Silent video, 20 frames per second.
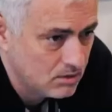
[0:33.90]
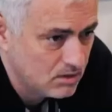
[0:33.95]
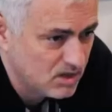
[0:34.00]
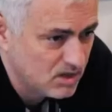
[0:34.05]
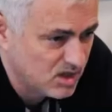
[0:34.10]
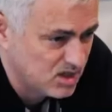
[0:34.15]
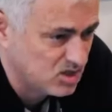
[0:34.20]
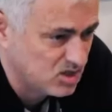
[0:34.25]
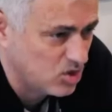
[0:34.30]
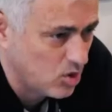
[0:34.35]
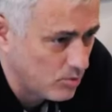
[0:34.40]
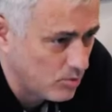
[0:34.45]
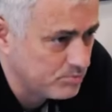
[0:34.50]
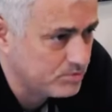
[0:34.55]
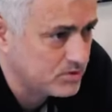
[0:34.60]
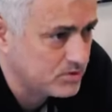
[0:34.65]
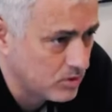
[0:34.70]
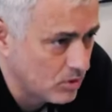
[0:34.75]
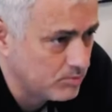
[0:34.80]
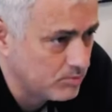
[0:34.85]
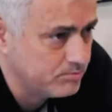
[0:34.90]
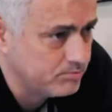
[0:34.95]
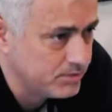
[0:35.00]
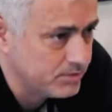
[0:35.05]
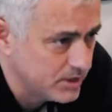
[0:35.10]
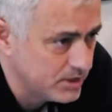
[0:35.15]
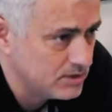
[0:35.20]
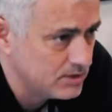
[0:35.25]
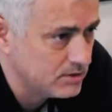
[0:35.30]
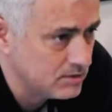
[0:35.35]
a top top
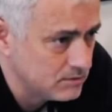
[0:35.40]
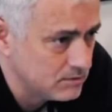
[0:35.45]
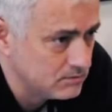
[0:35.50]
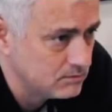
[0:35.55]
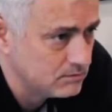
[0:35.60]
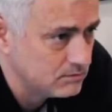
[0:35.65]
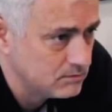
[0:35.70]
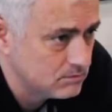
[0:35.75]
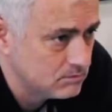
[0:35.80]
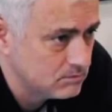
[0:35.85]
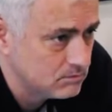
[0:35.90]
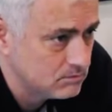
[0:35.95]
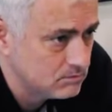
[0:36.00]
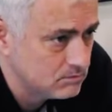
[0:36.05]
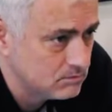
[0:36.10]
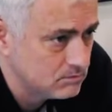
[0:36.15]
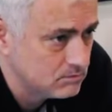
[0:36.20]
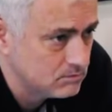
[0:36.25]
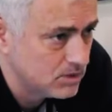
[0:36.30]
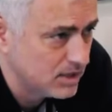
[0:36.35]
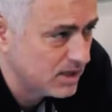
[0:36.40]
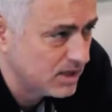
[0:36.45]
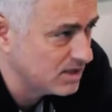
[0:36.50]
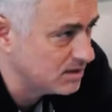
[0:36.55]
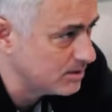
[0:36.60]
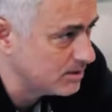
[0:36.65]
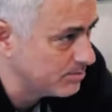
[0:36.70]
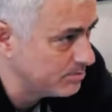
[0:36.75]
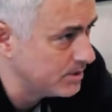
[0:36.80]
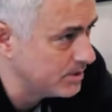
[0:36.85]
player and
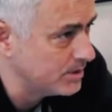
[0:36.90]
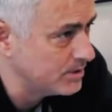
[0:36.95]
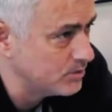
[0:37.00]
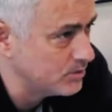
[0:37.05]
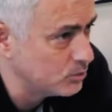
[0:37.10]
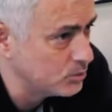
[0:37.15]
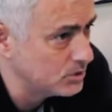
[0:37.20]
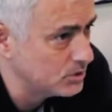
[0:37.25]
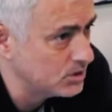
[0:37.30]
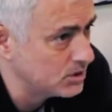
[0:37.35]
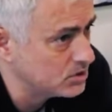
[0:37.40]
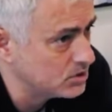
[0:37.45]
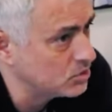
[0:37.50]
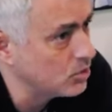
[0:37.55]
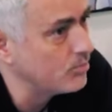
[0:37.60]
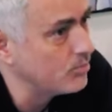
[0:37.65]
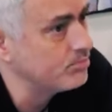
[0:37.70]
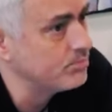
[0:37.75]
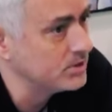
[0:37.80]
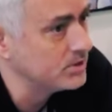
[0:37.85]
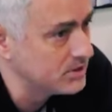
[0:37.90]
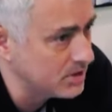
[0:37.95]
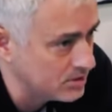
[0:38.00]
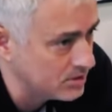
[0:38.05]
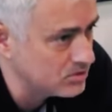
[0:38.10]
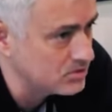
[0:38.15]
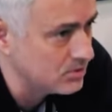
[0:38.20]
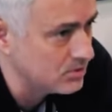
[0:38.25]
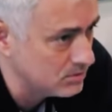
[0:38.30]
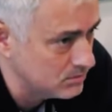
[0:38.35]
a player with the top
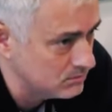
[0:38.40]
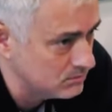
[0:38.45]
potential.